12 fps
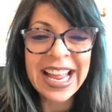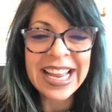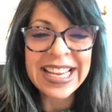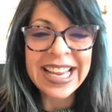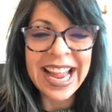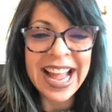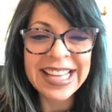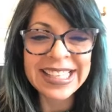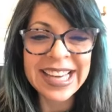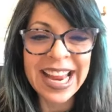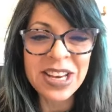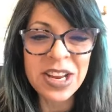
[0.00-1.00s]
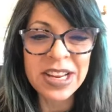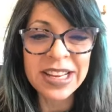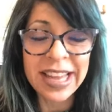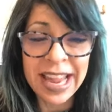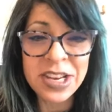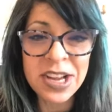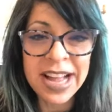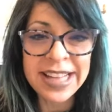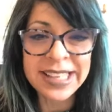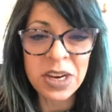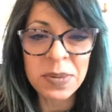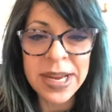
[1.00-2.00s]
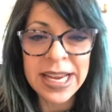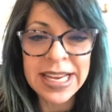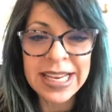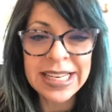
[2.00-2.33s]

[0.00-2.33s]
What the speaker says: Yes. Can you guys hear me?